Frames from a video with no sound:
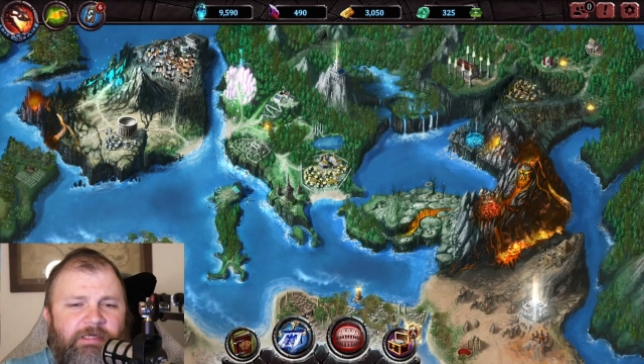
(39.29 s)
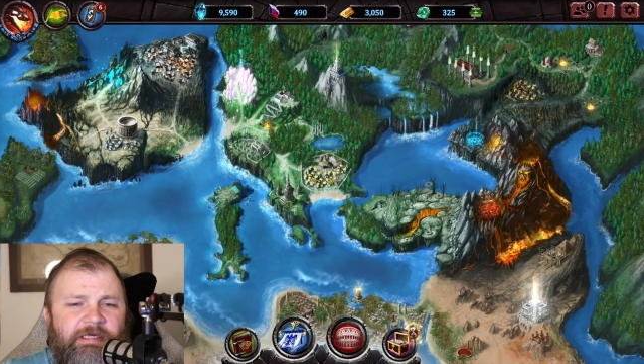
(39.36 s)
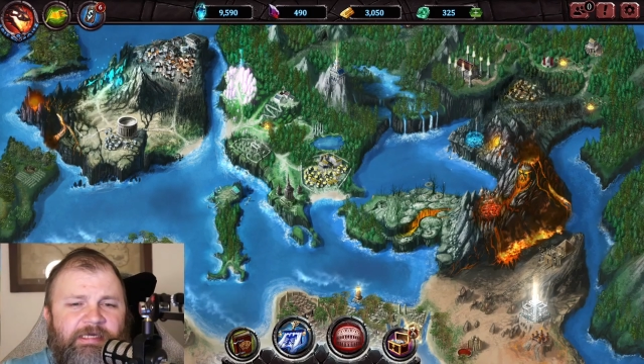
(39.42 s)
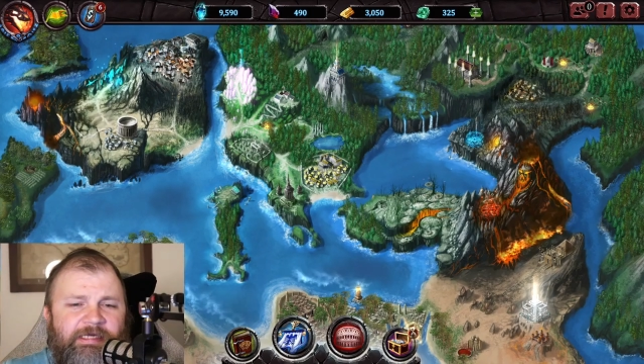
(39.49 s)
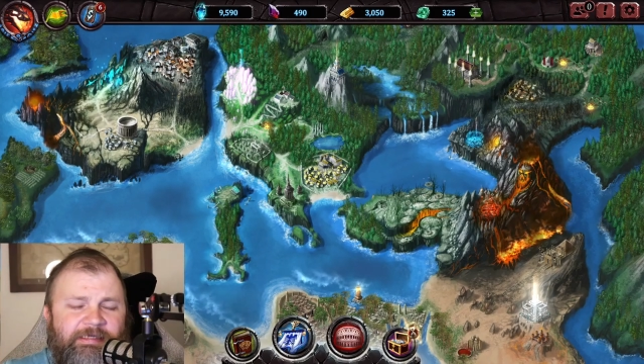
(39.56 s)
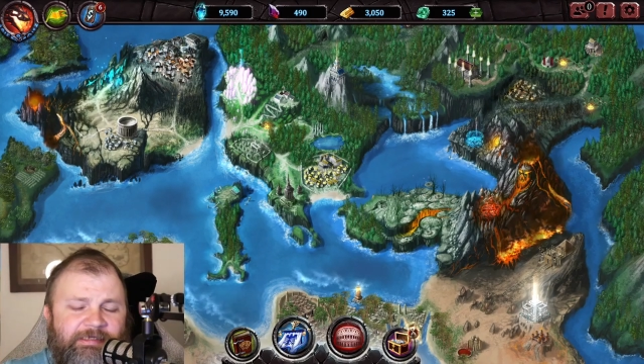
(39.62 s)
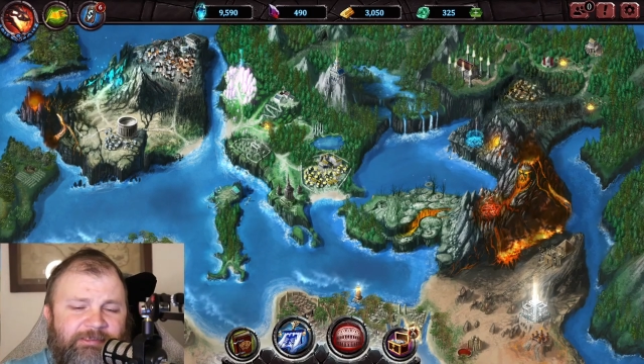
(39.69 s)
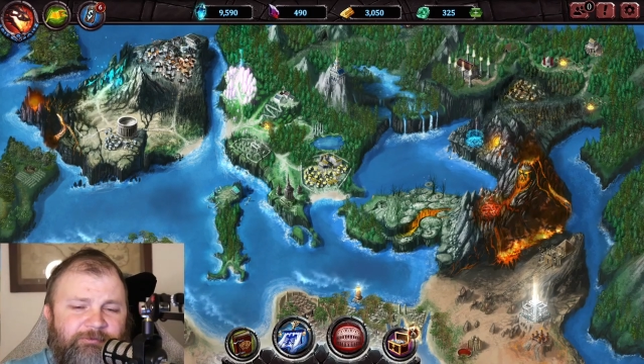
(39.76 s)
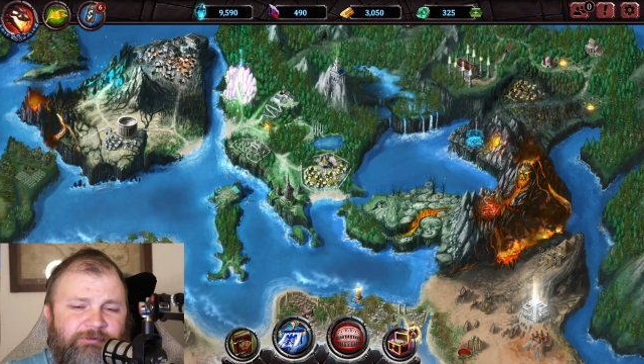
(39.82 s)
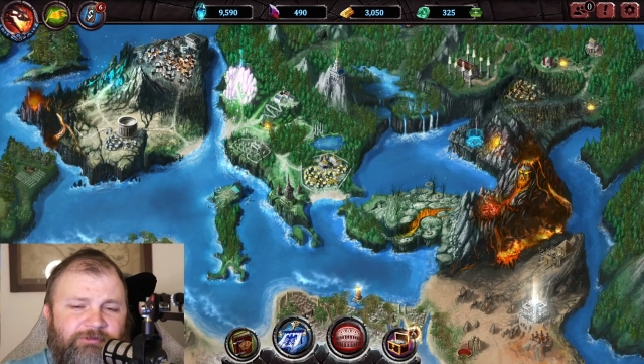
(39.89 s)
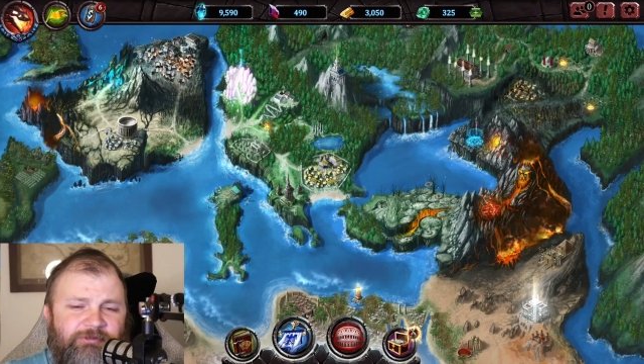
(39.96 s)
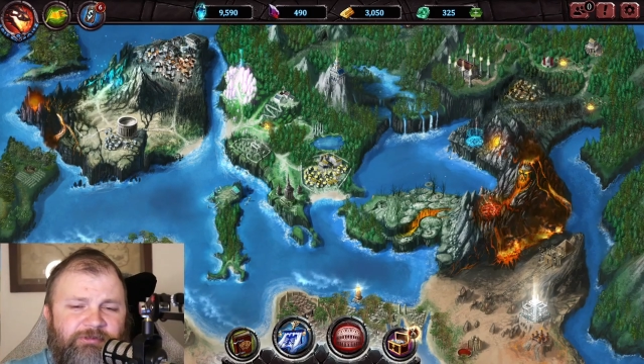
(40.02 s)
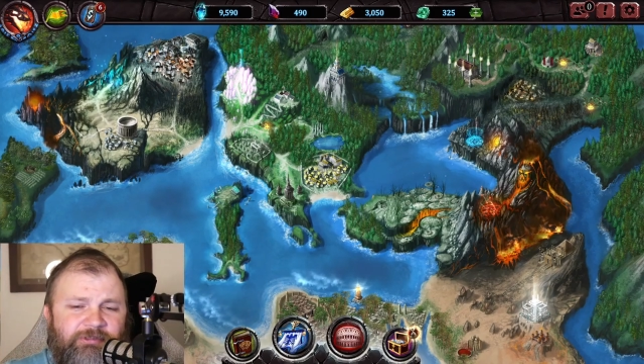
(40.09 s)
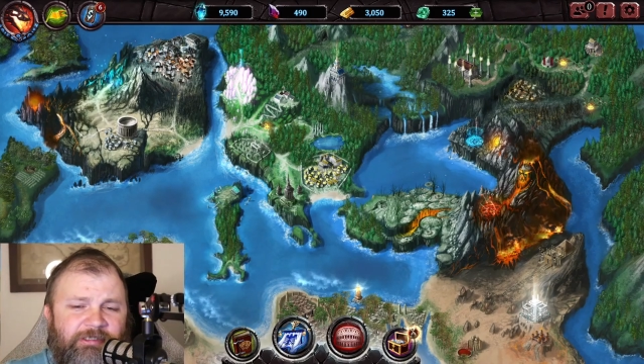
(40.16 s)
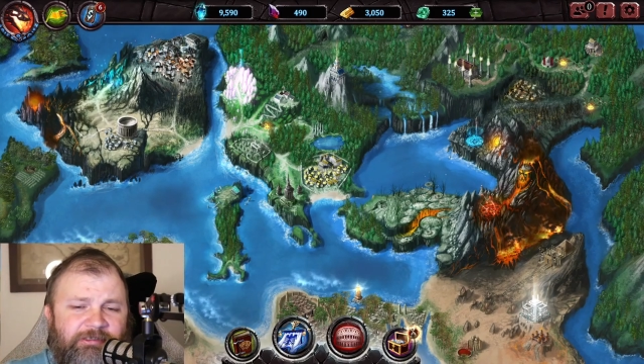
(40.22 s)
And last but
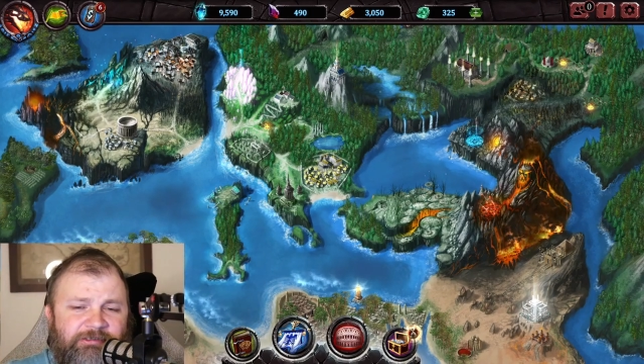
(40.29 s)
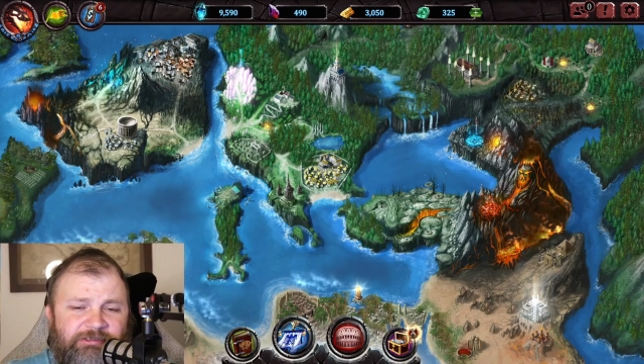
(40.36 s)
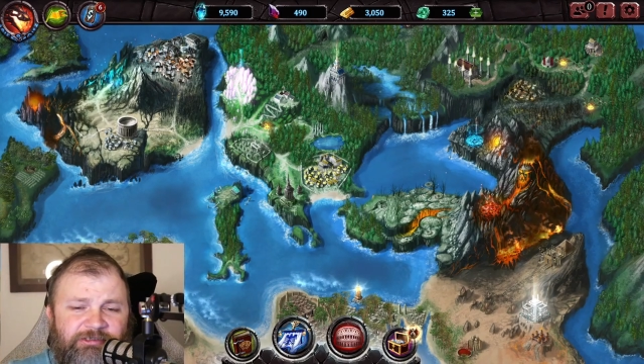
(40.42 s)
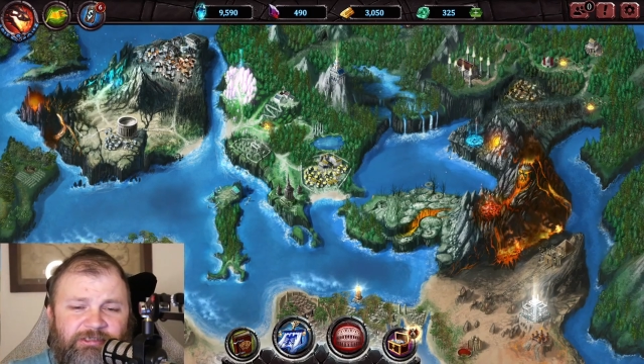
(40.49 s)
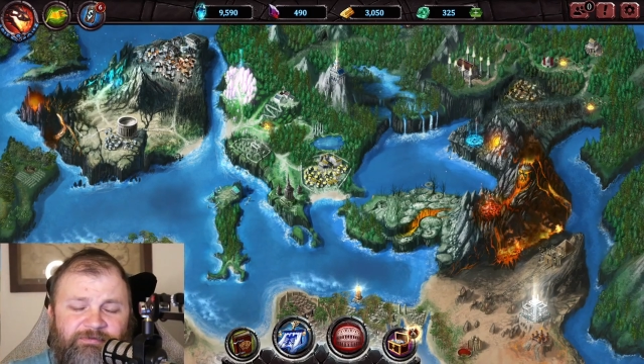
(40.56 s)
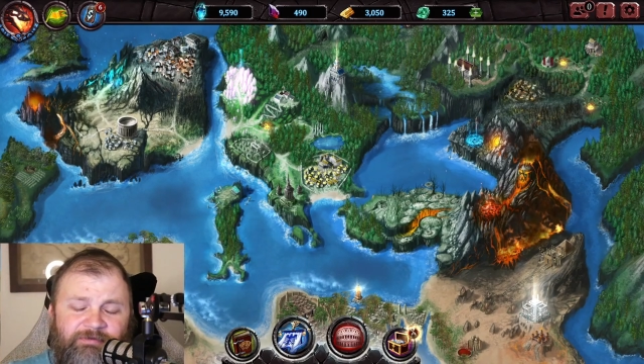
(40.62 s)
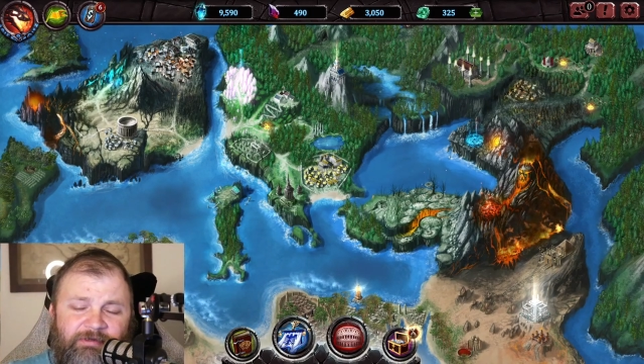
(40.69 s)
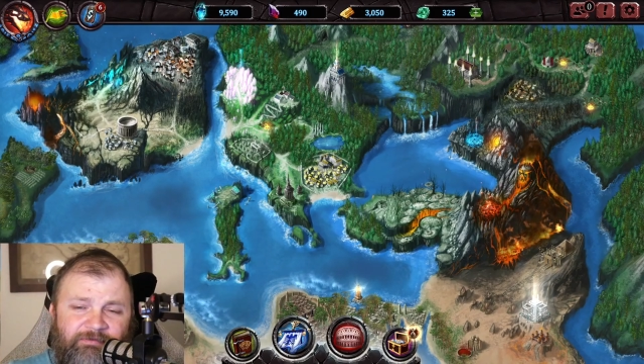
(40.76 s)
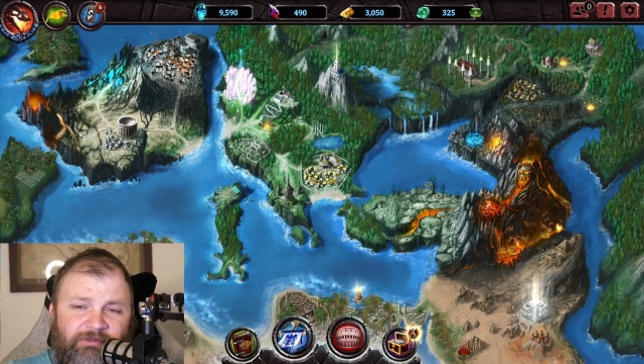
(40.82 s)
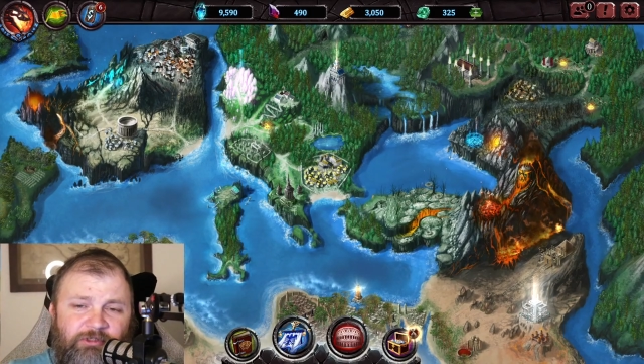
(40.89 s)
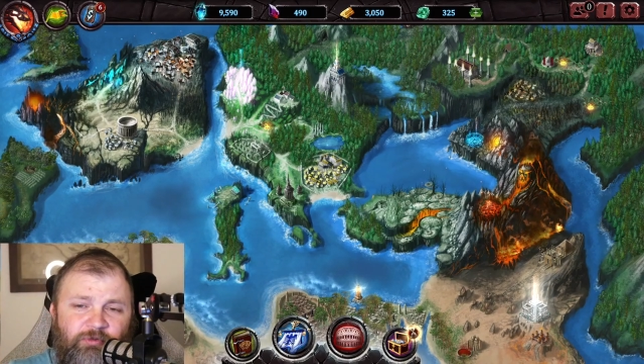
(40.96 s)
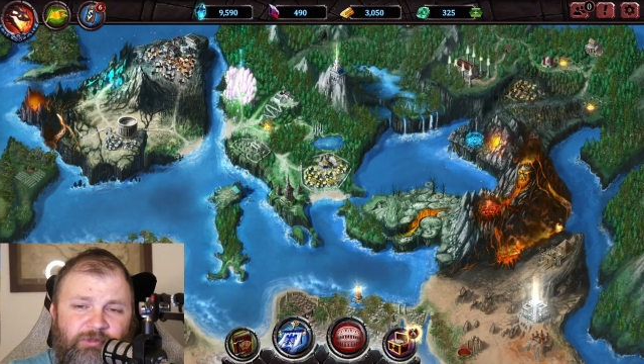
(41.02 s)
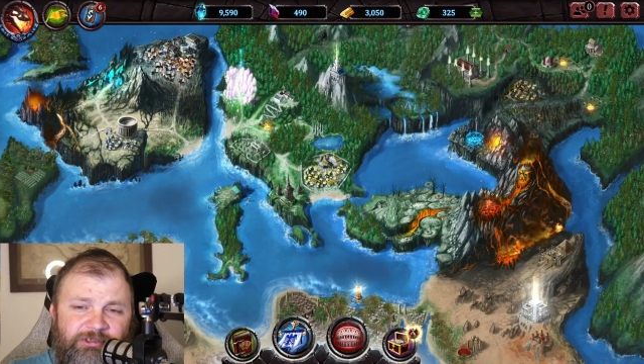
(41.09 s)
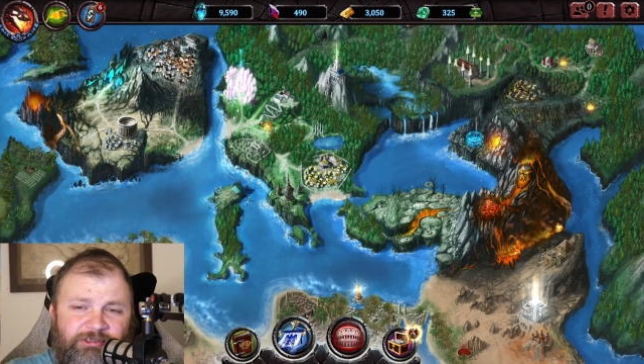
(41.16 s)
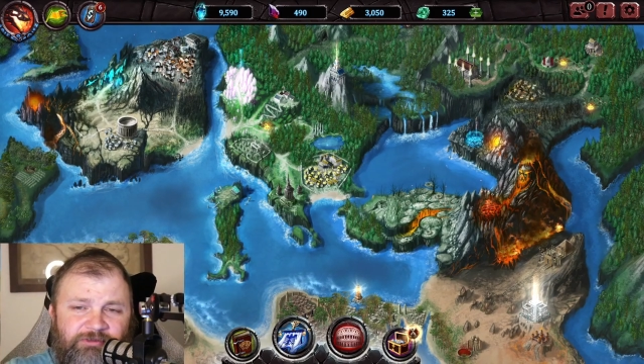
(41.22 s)
certainly not least, if you have any
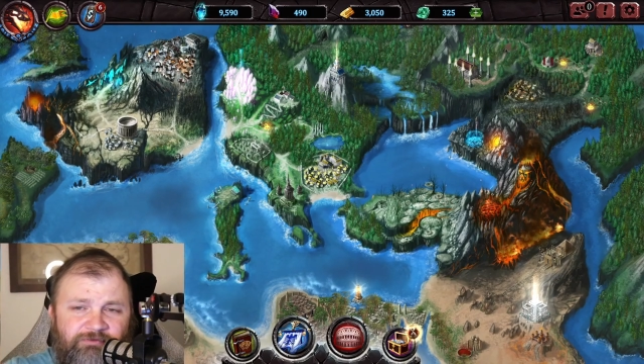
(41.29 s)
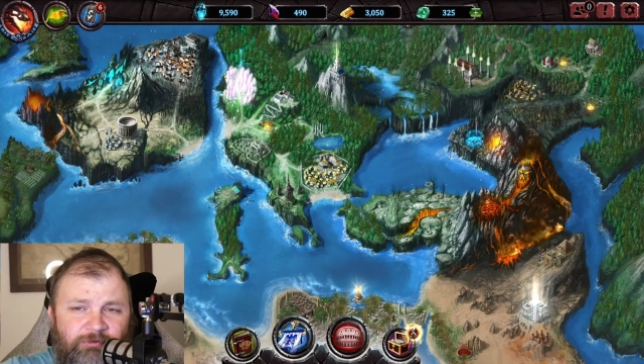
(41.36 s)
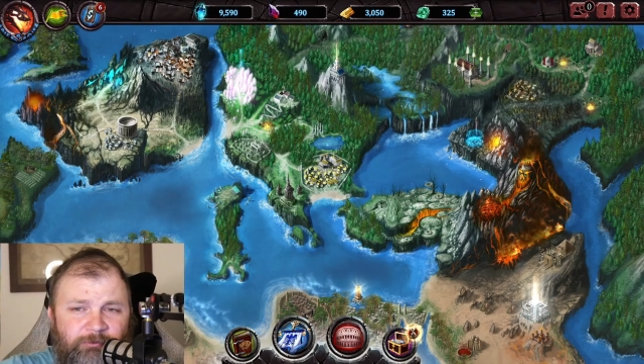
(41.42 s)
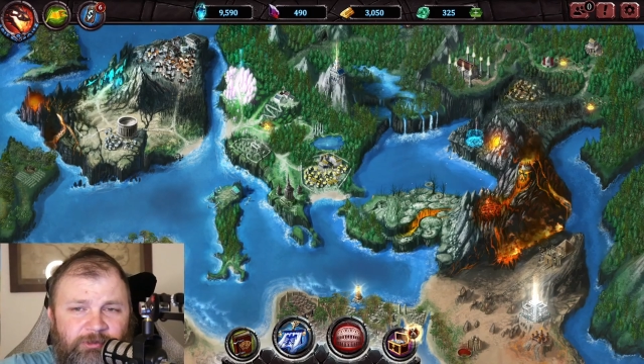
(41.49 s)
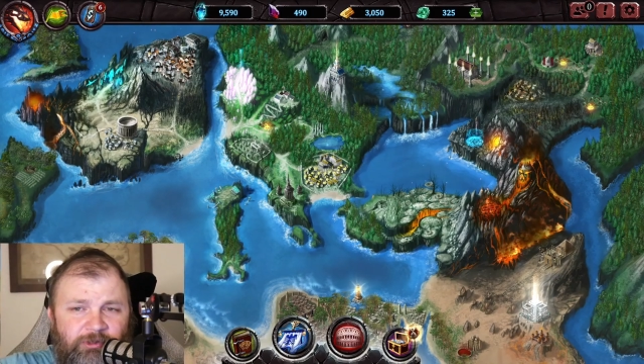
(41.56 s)
questions for me,